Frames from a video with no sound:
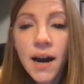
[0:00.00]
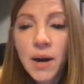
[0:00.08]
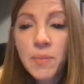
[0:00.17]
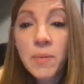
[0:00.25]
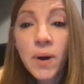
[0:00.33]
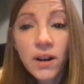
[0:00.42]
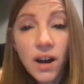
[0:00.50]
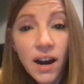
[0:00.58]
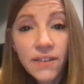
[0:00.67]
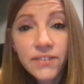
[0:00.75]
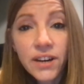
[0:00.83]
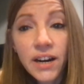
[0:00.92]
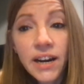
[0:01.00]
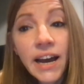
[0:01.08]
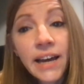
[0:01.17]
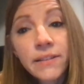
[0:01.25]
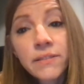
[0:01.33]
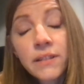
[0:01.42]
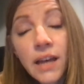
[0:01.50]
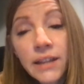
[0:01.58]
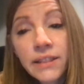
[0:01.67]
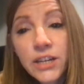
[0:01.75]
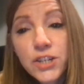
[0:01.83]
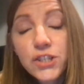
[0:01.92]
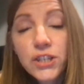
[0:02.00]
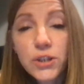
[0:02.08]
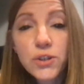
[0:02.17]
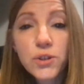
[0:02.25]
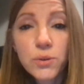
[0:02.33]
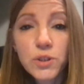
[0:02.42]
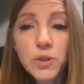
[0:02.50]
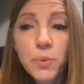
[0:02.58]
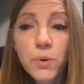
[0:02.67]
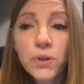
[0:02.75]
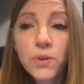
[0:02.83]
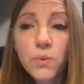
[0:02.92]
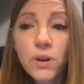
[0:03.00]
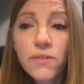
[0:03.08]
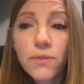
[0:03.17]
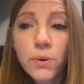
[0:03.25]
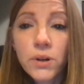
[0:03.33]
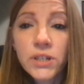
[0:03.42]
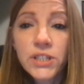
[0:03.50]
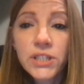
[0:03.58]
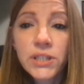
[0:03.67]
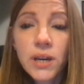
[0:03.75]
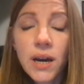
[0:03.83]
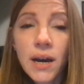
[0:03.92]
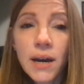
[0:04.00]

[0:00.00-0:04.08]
among KAFCA and legislators who are supporting the workforce